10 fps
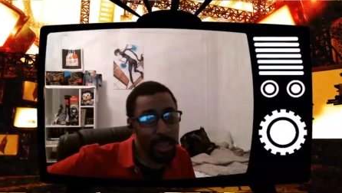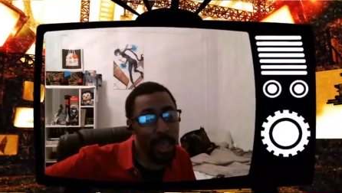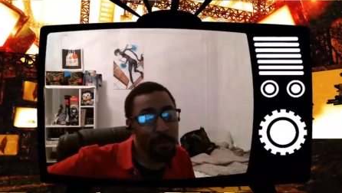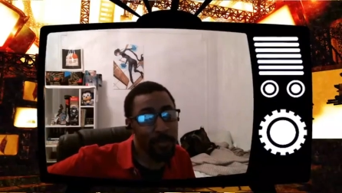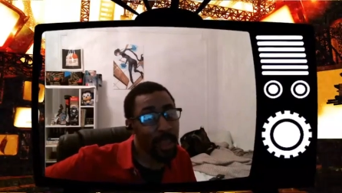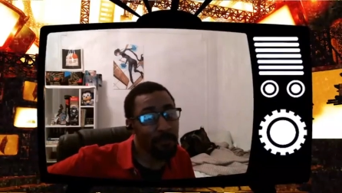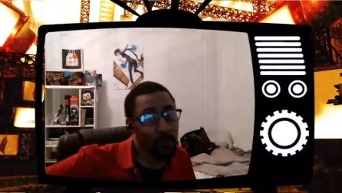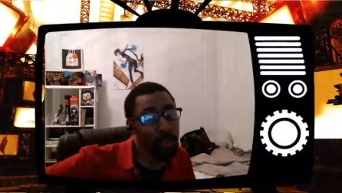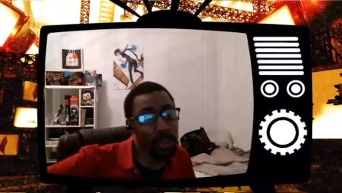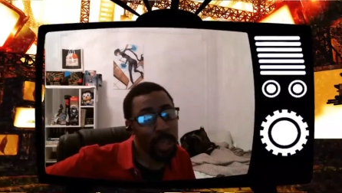kept that
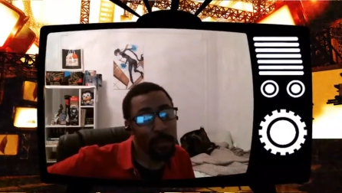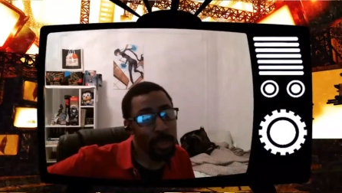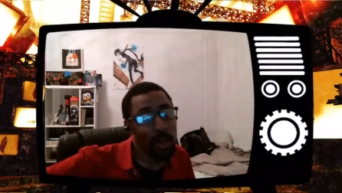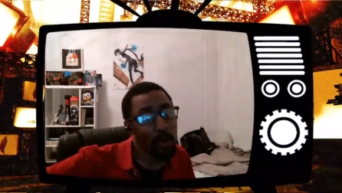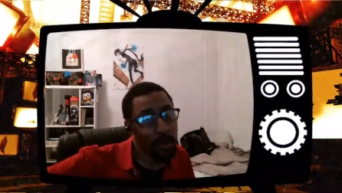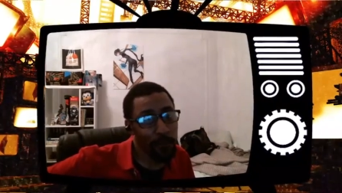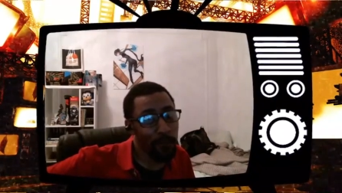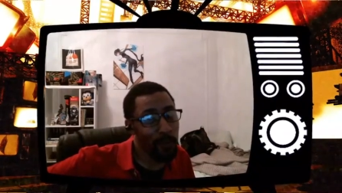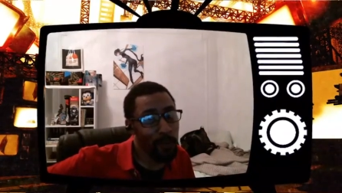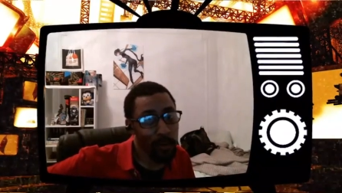really kept me going
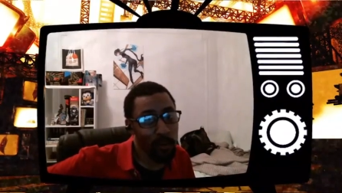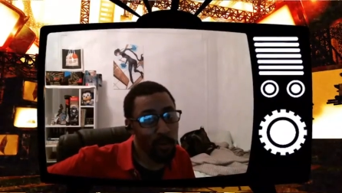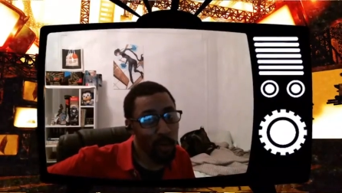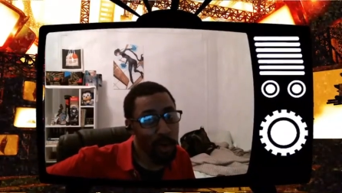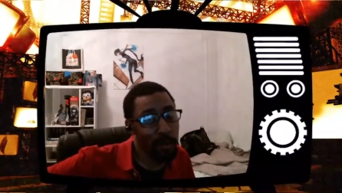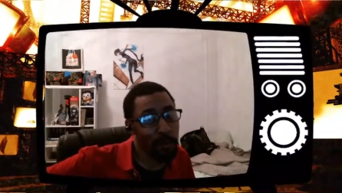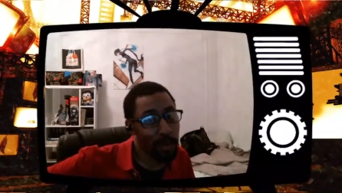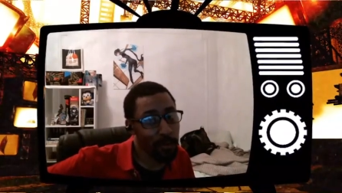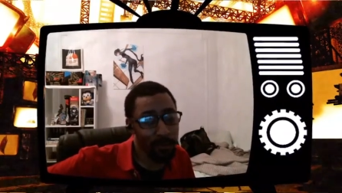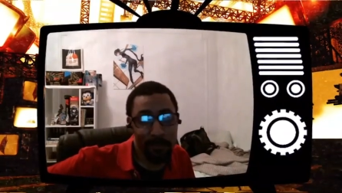for quite a bit.